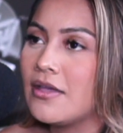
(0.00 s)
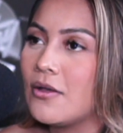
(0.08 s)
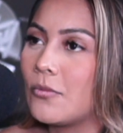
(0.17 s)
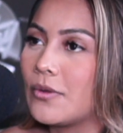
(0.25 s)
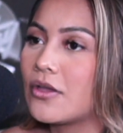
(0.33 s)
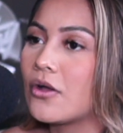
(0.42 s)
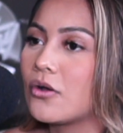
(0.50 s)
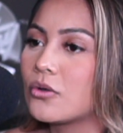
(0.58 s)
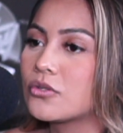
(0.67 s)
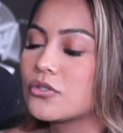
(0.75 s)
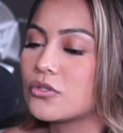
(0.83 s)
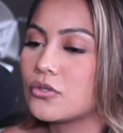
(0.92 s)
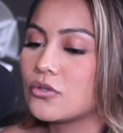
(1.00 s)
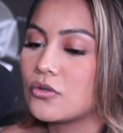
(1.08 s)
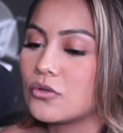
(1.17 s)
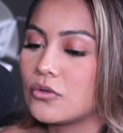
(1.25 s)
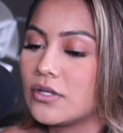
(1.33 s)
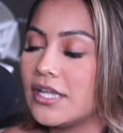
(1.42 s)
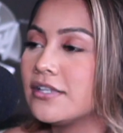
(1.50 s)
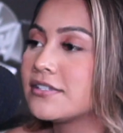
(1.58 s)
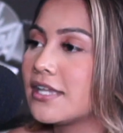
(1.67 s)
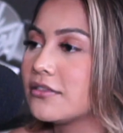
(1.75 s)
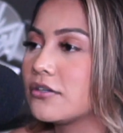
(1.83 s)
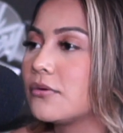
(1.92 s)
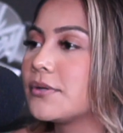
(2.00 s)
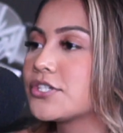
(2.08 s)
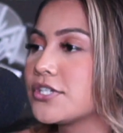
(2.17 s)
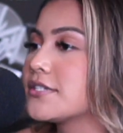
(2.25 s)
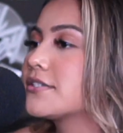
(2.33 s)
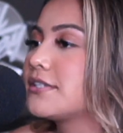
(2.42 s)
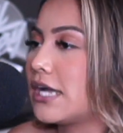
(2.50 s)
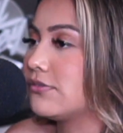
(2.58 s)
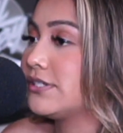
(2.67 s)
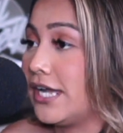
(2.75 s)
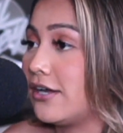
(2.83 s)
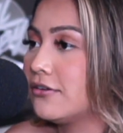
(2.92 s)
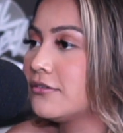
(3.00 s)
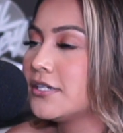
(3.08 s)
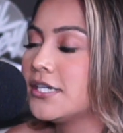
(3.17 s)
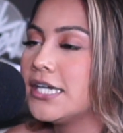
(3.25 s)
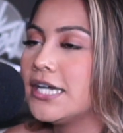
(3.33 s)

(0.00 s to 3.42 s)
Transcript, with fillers: we go to El Centro, which is downtown,